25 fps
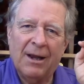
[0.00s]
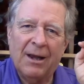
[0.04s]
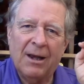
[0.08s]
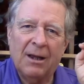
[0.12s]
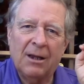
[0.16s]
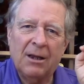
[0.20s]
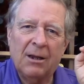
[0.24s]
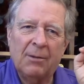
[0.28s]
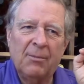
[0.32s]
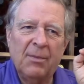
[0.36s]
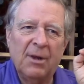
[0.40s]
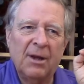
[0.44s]

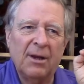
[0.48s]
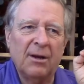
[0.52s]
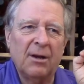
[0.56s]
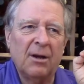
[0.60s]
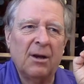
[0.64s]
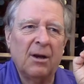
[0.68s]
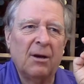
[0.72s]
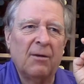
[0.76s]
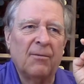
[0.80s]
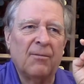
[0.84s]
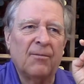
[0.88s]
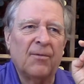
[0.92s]
element
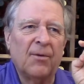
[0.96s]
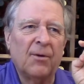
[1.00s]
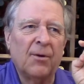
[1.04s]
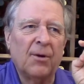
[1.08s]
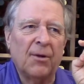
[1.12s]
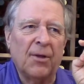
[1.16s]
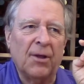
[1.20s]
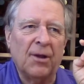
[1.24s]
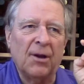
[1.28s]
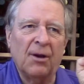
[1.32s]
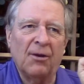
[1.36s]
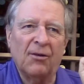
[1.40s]
of
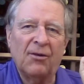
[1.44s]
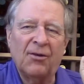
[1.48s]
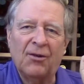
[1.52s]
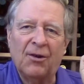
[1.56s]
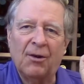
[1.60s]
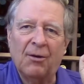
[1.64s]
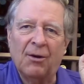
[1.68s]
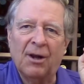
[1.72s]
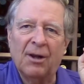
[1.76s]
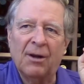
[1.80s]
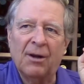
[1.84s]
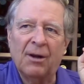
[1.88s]
earthiness
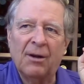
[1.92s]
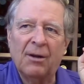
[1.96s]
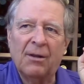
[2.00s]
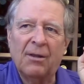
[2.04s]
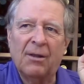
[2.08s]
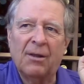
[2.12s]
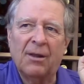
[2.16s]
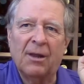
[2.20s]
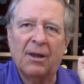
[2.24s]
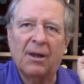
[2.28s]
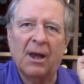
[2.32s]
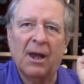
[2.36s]
to it
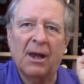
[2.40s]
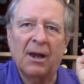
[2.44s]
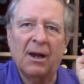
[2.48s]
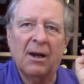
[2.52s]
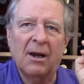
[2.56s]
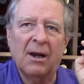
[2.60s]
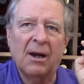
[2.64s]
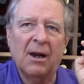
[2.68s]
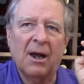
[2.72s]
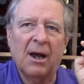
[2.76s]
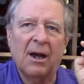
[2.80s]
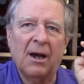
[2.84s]
that
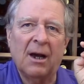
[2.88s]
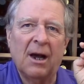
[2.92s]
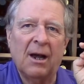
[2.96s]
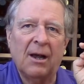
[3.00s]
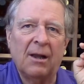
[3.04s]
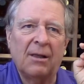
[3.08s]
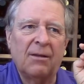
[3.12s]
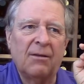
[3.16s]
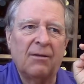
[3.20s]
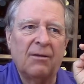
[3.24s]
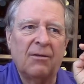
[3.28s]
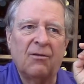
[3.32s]
I
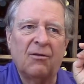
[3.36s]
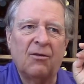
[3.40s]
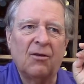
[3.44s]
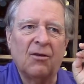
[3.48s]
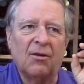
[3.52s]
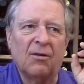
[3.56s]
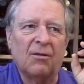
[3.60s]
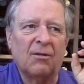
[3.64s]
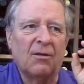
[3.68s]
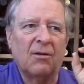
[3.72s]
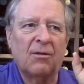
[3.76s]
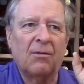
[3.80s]

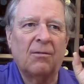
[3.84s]
just